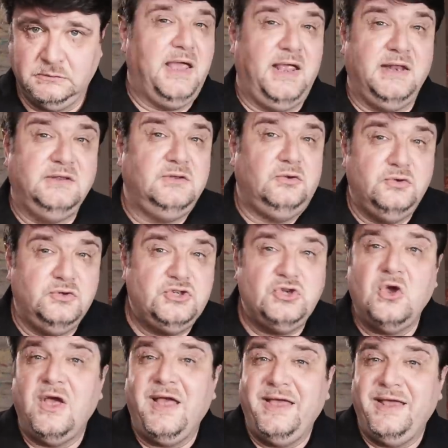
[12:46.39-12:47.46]
And to do
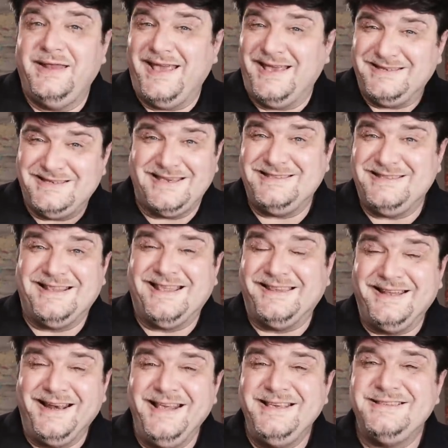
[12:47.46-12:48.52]
so, they assessed that
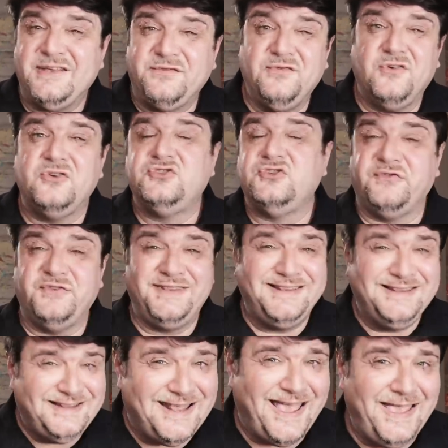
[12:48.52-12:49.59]
at least a force of
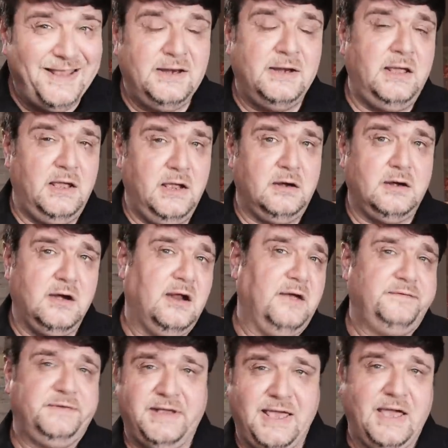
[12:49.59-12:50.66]
10
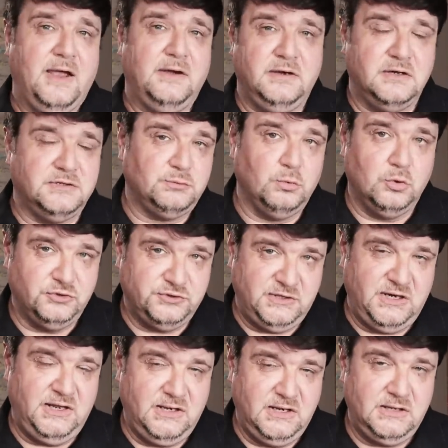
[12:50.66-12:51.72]
aircraft carriers was
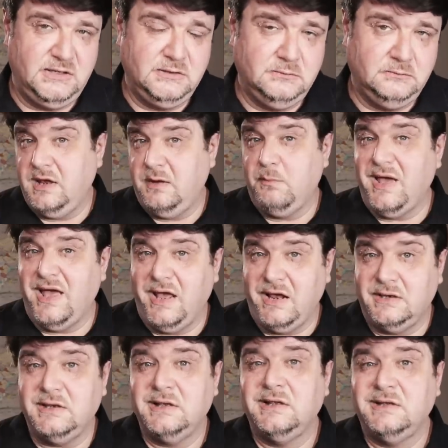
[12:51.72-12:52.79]
needed. And
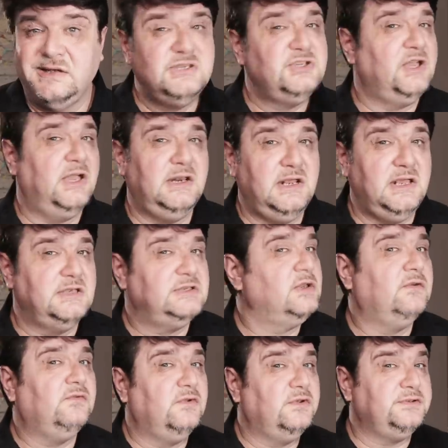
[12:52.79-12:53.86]
mind, the Chinese
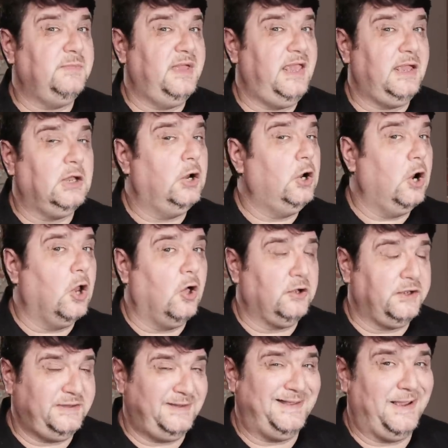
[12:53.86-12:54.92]
always make
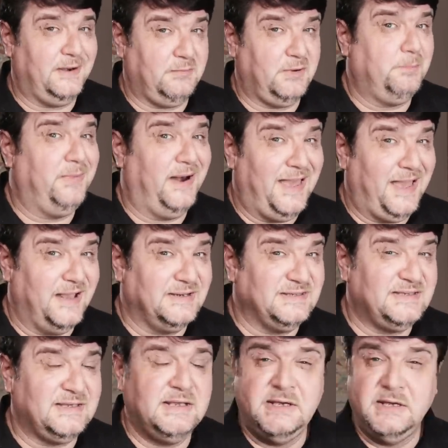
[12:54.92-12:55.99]
long term plans.